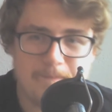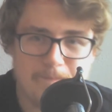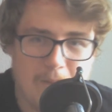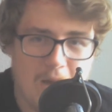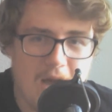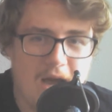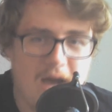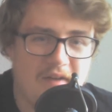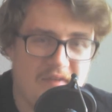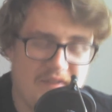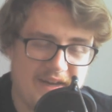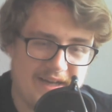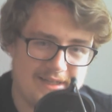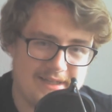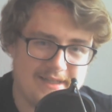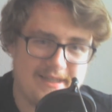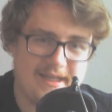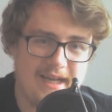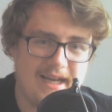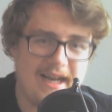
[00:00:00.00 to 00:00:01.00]

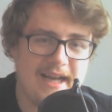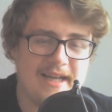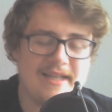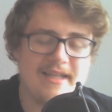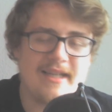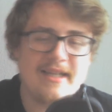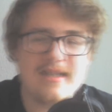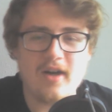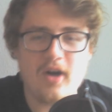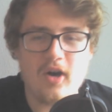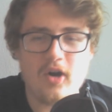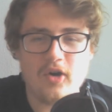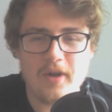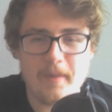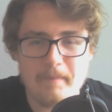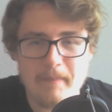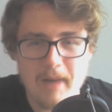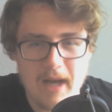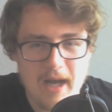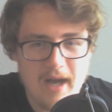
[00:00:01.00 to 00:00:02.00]
Perfect. It ended on
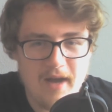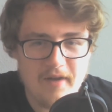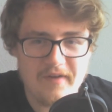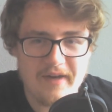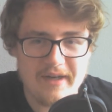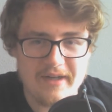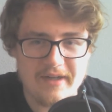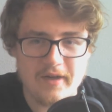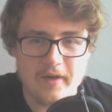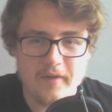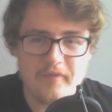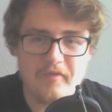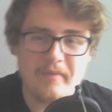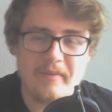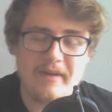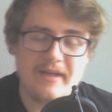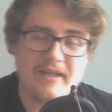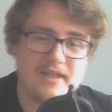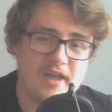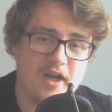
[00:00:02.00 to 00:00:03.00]
a perfect note for
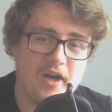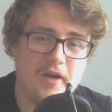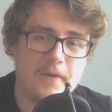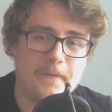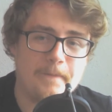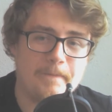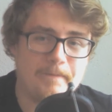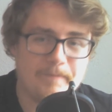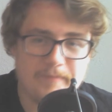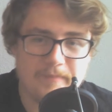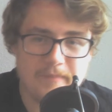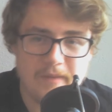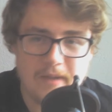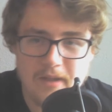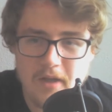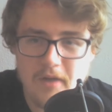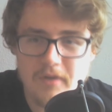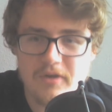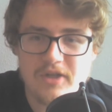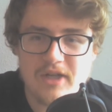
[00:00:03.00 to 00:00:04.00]
me. So,
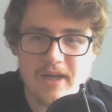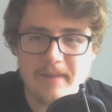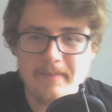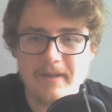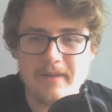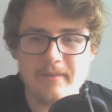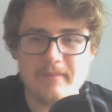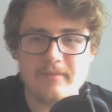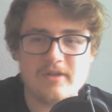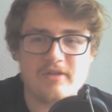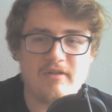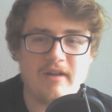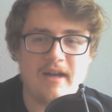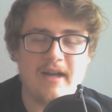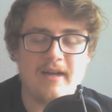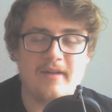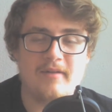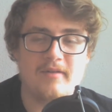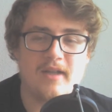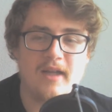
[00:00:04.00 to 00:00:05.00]
new champion was
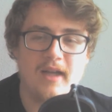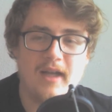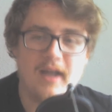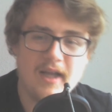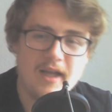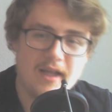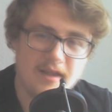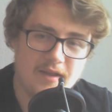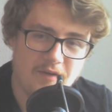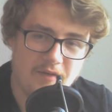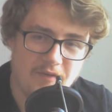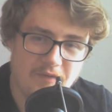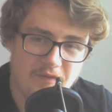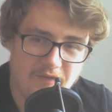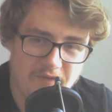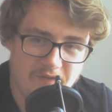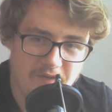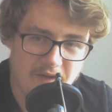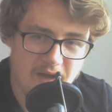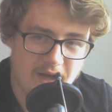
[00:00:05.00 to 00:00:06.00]
crowned.
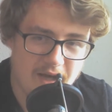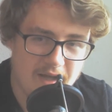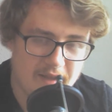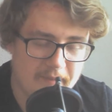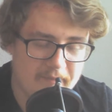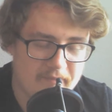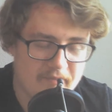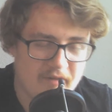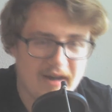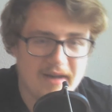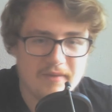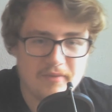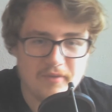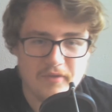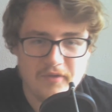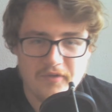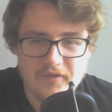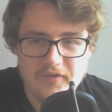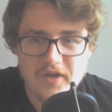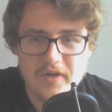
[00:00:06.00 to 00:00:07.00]
The brand
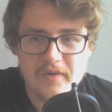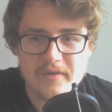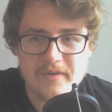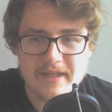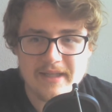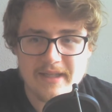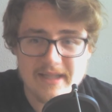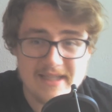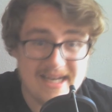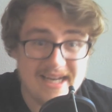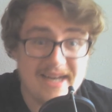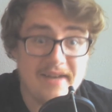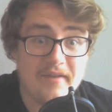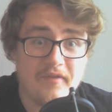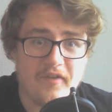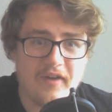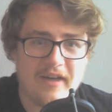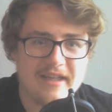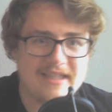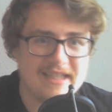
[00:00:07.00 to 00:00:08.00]
was feuding. There's
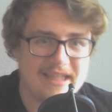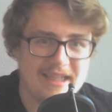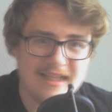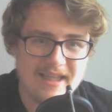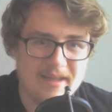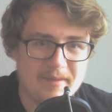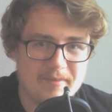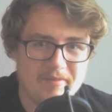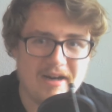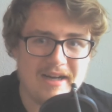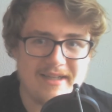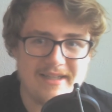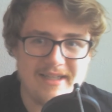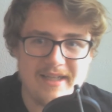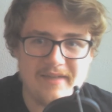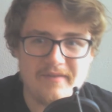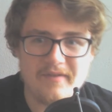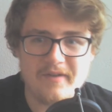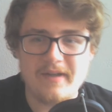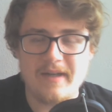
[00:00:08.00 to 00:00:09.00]
infighting in the brand,
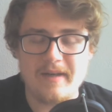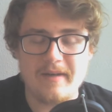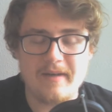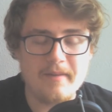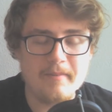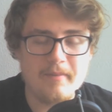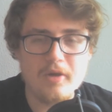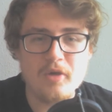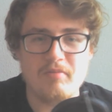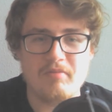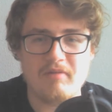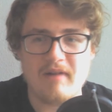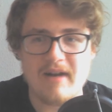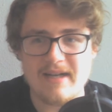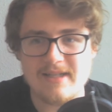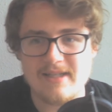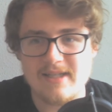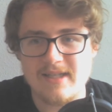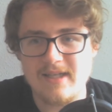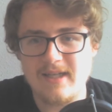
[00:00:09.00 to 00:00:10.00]
even in the blue
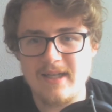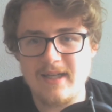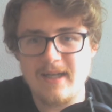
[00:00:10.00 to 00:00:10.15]
brand.